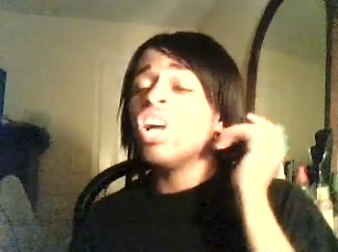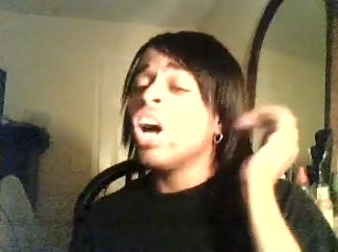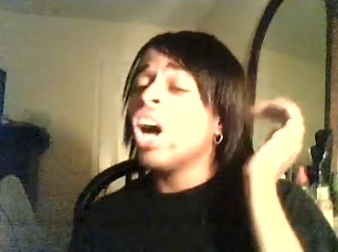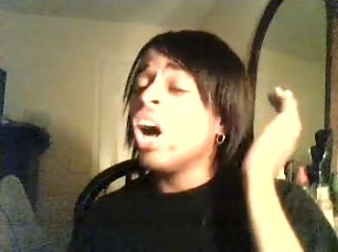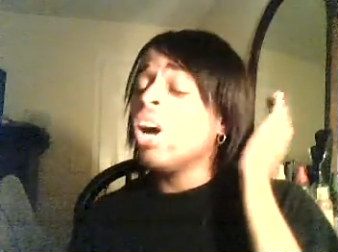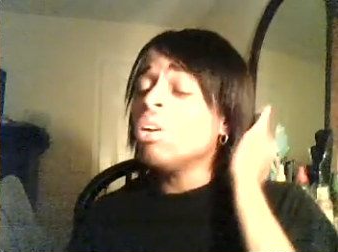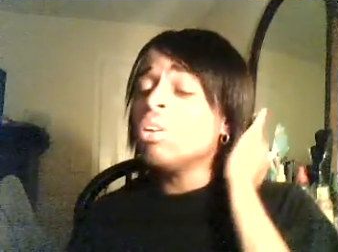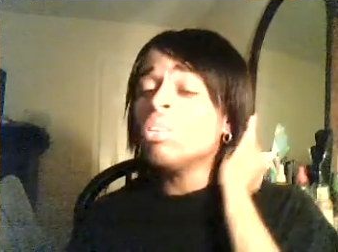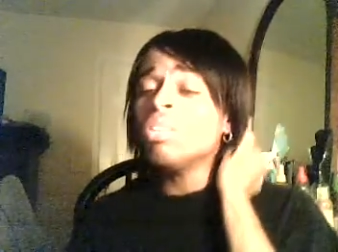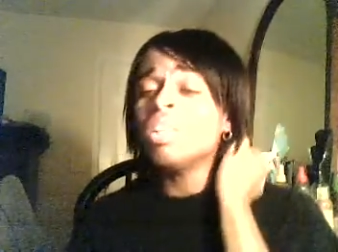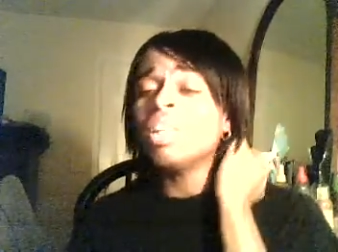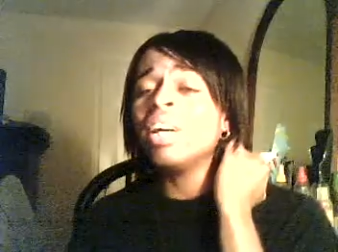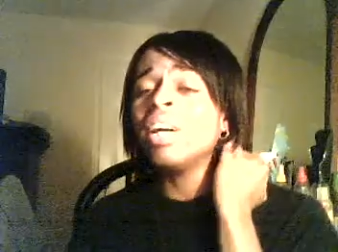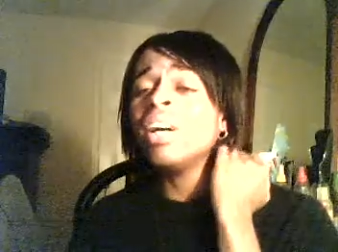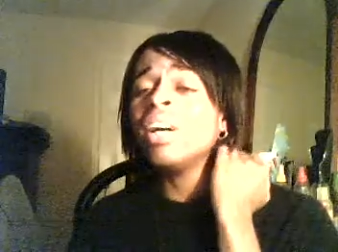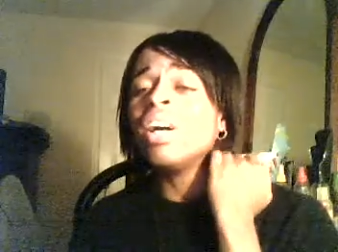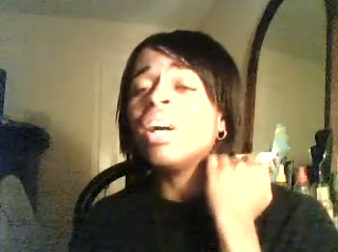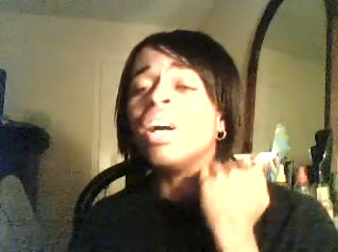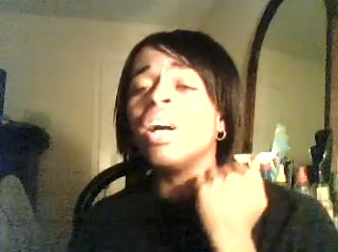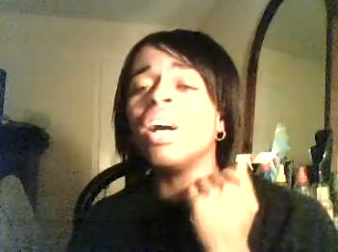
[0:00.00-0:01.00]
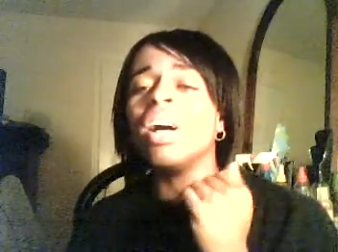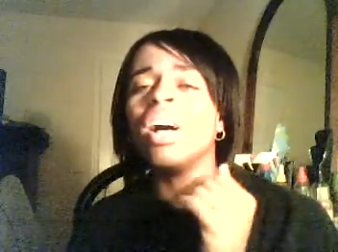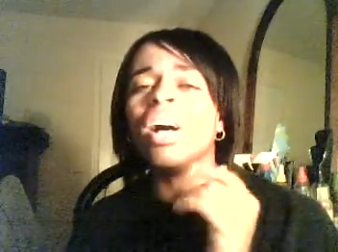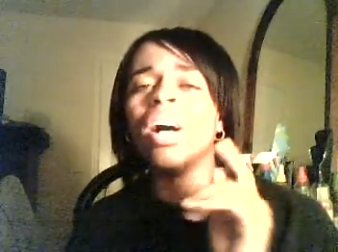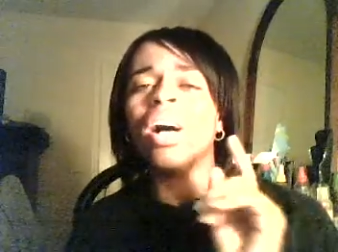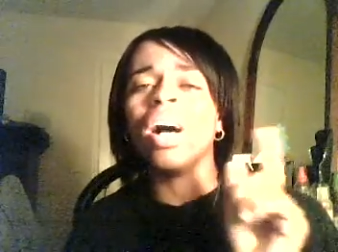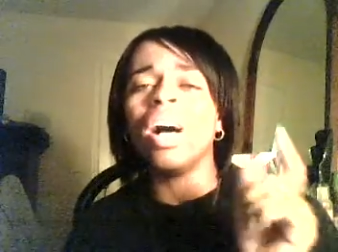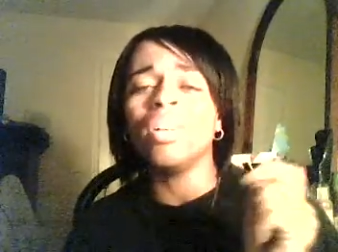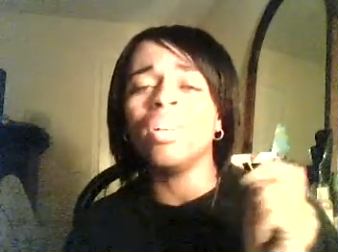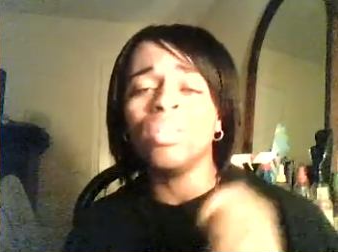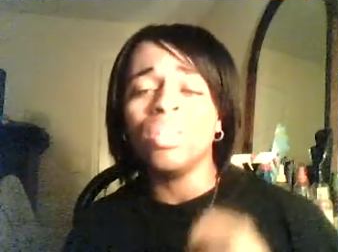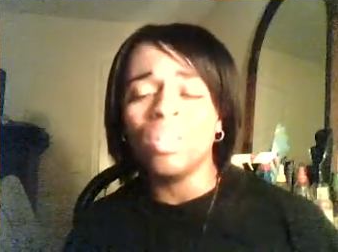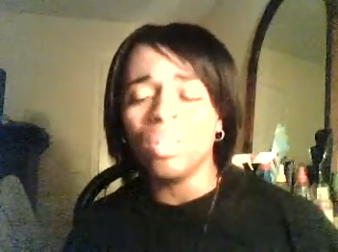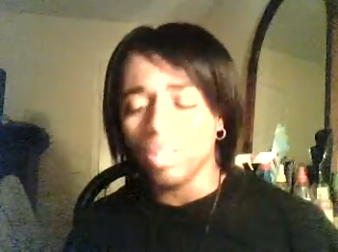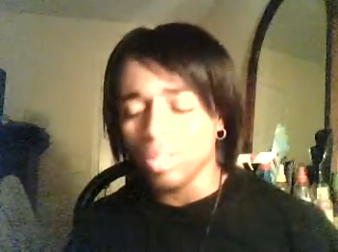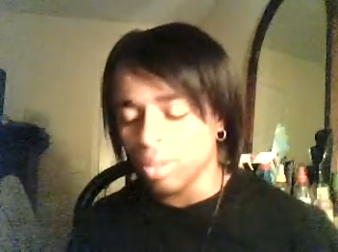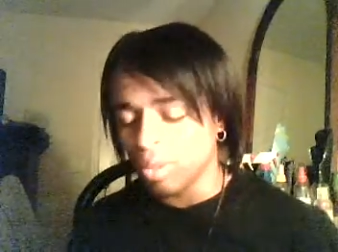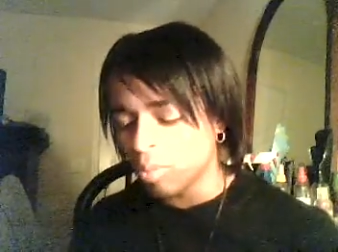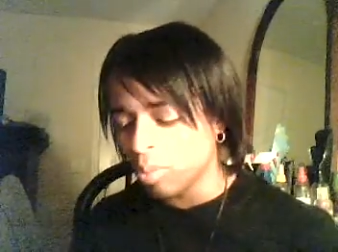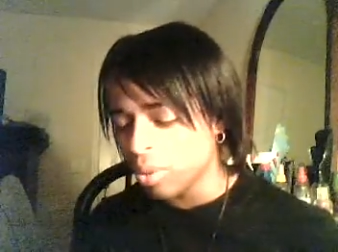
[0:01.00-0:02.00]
so long?